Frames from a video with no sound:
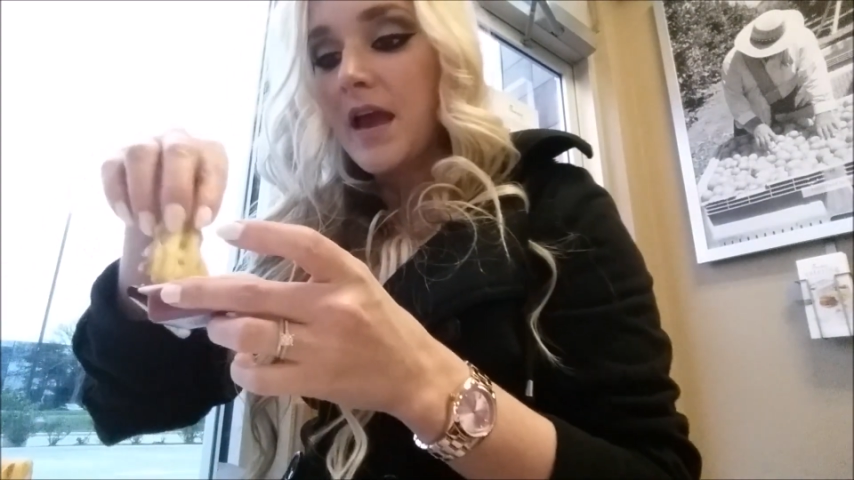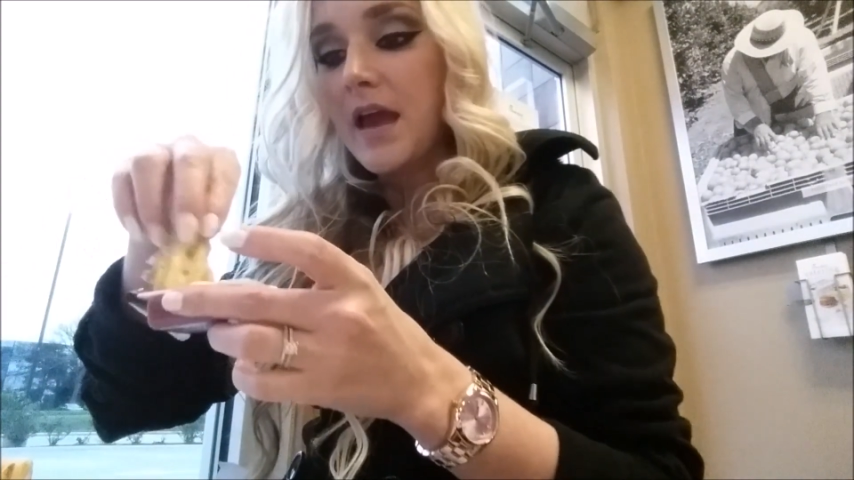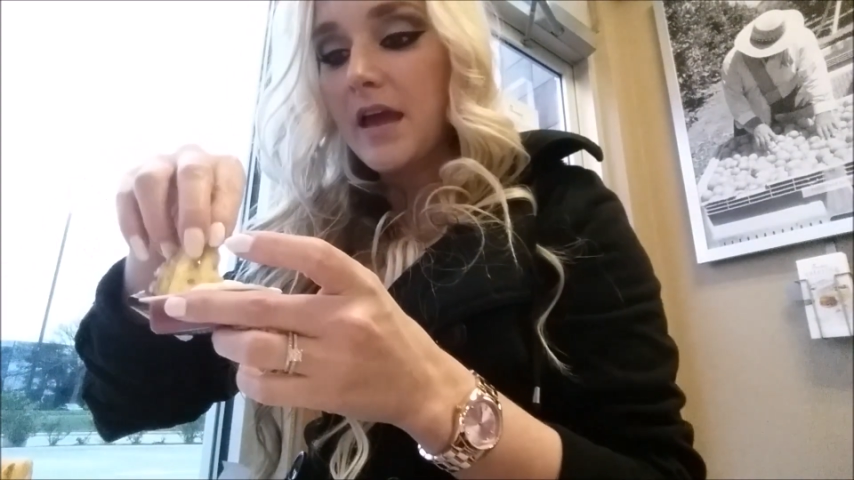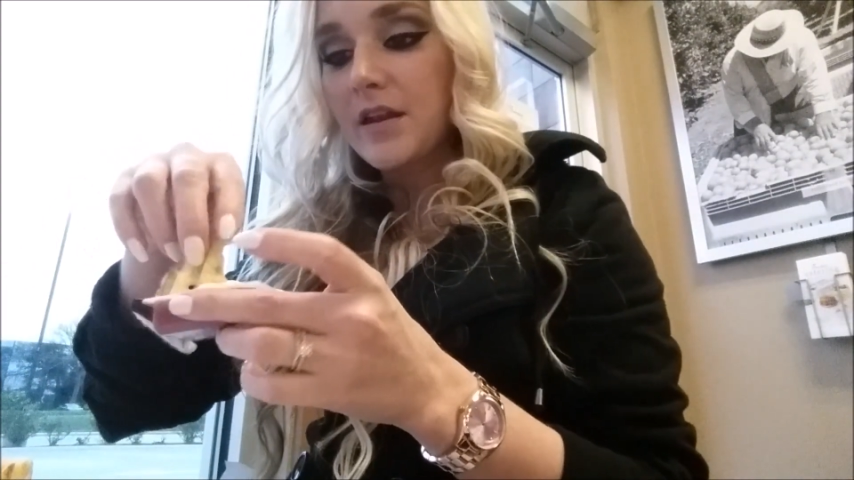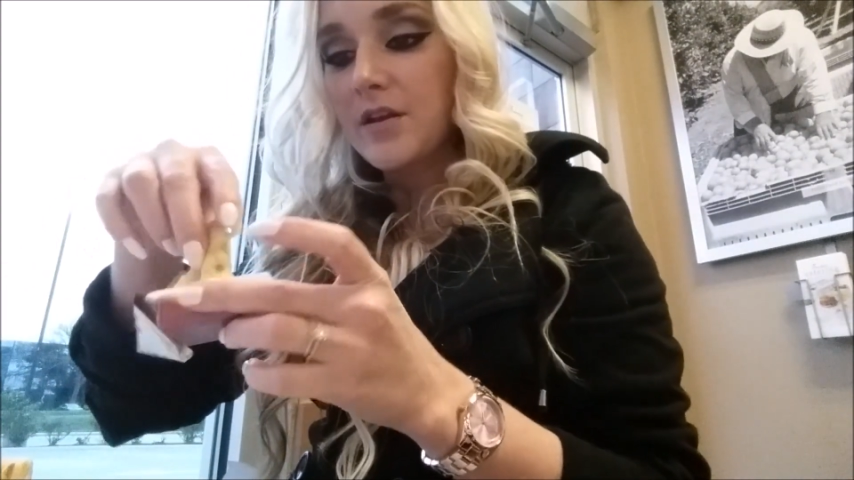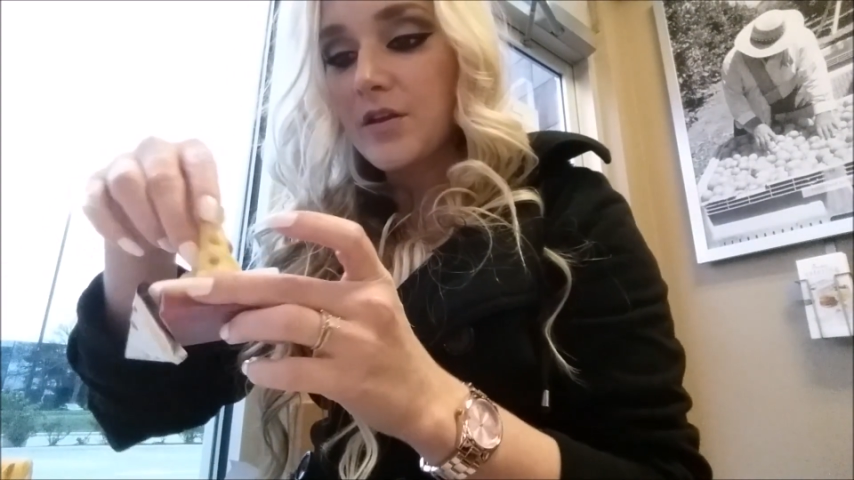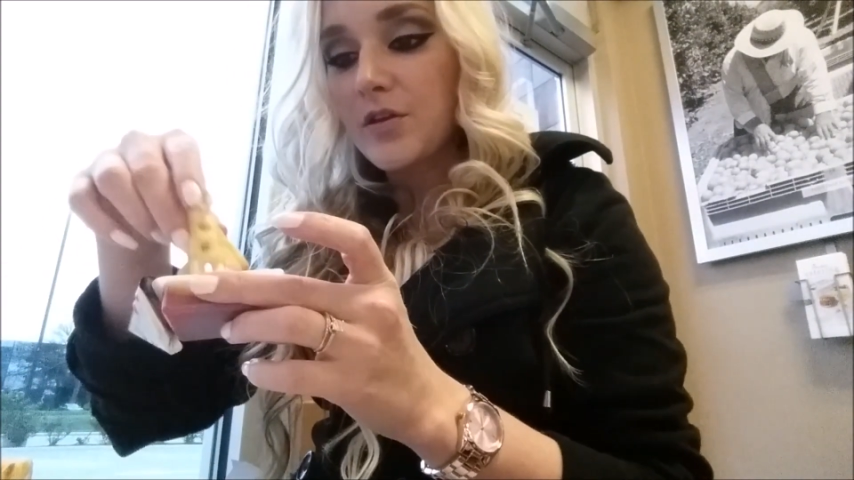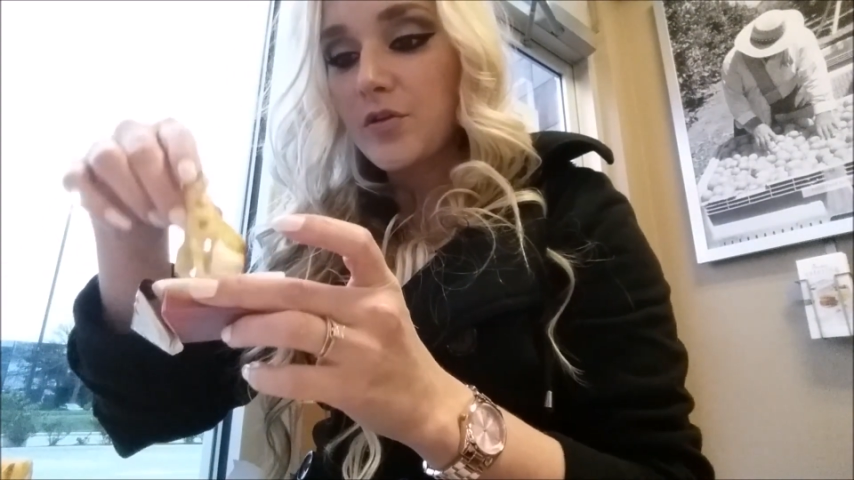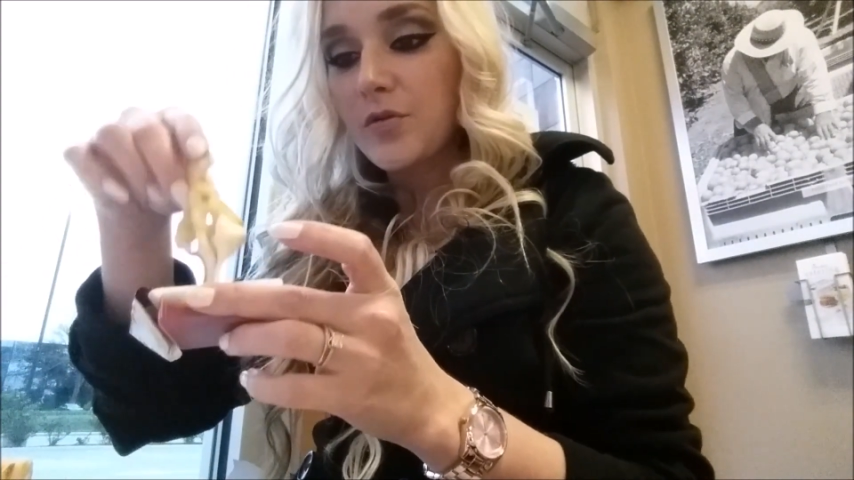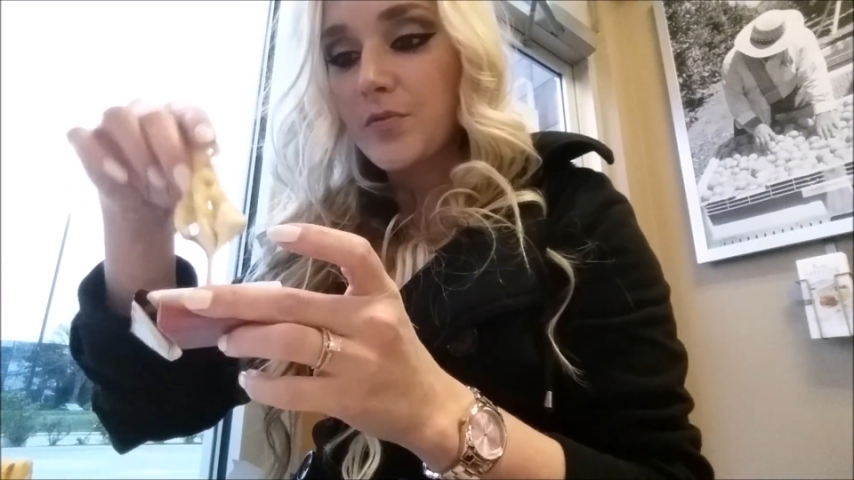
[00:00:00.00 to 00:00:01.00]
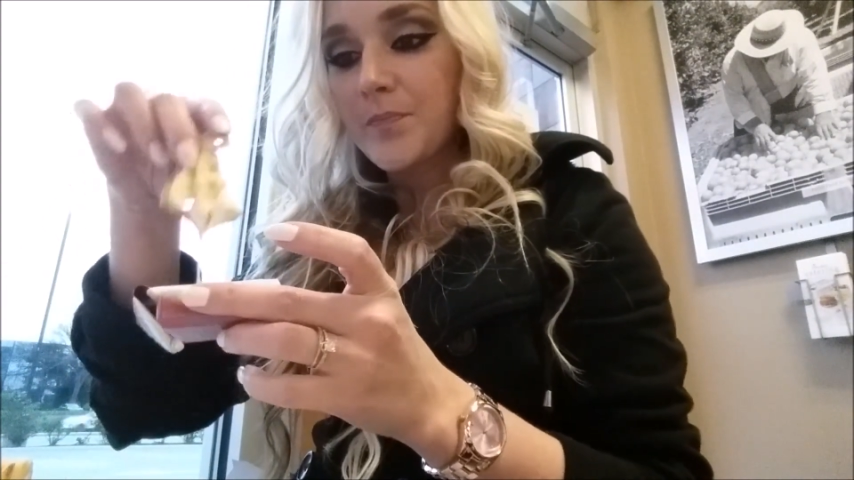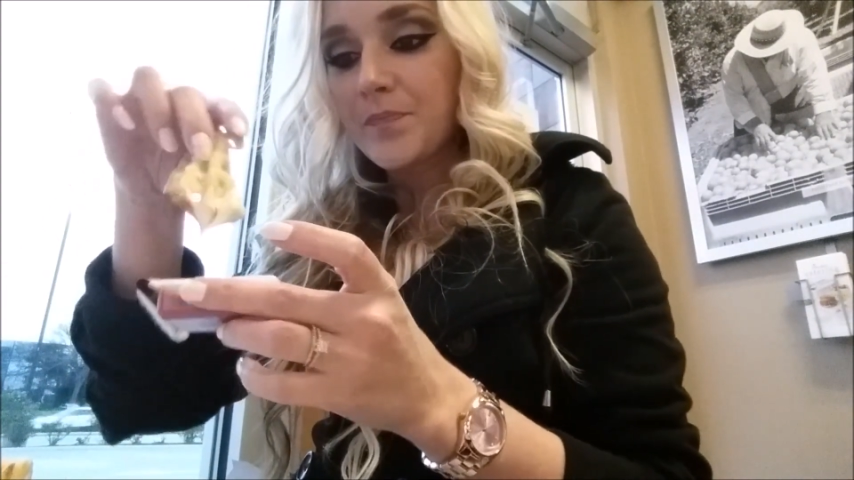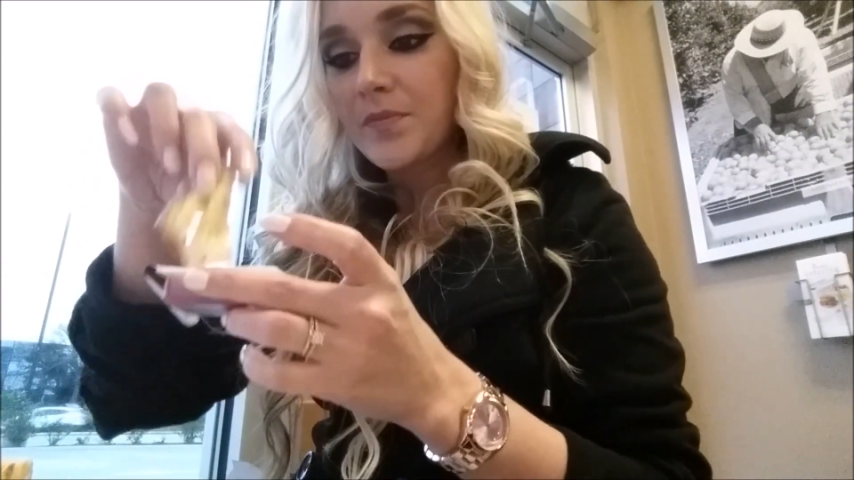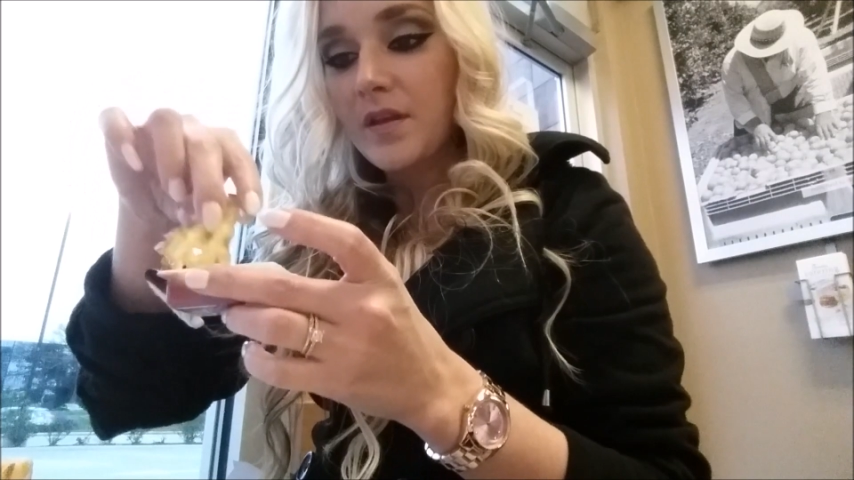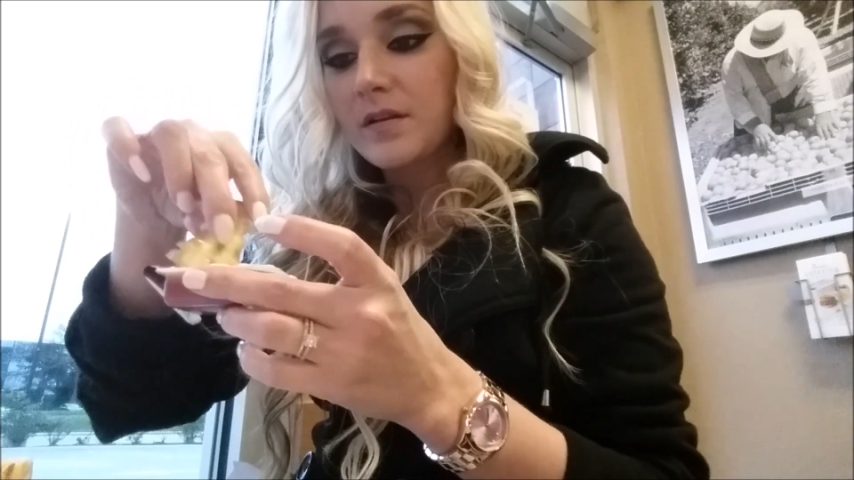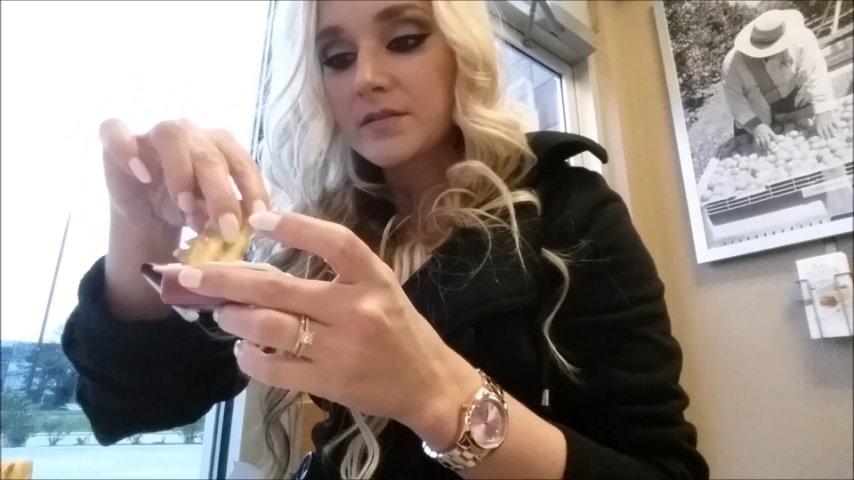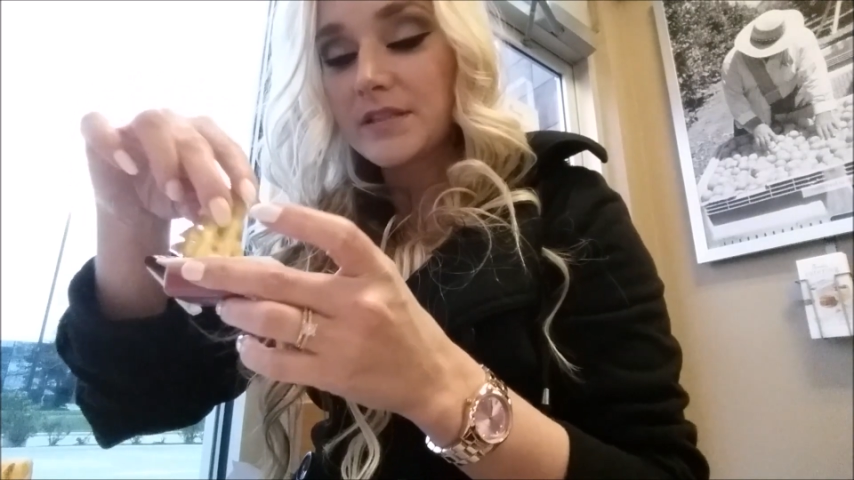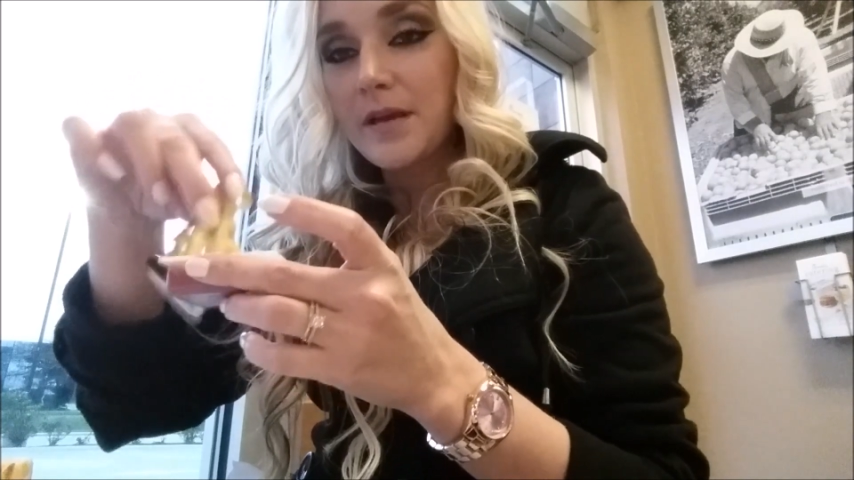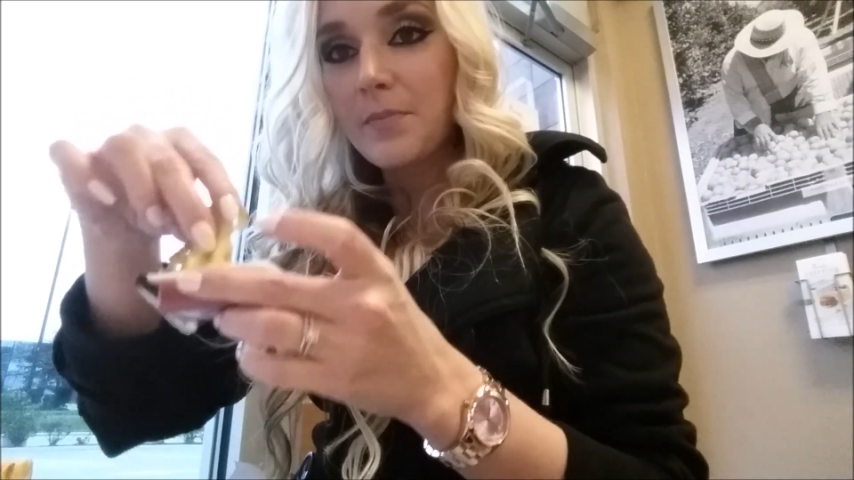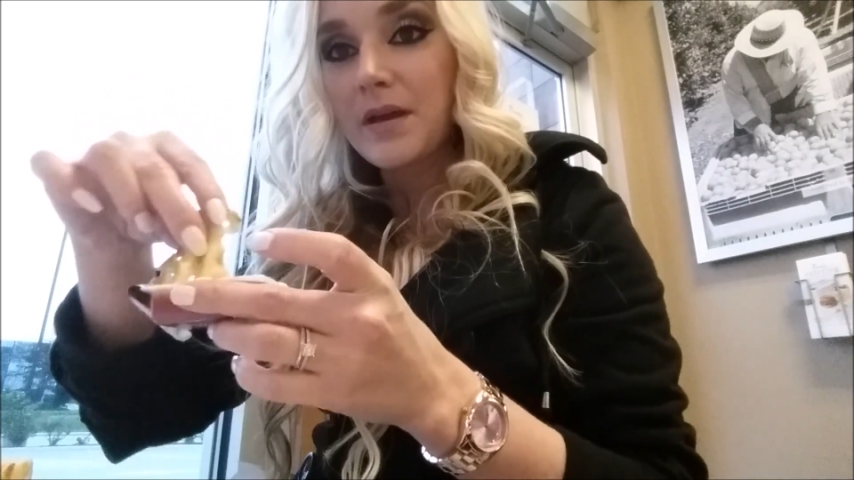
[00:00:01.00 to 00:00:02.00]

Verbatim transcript: and you dip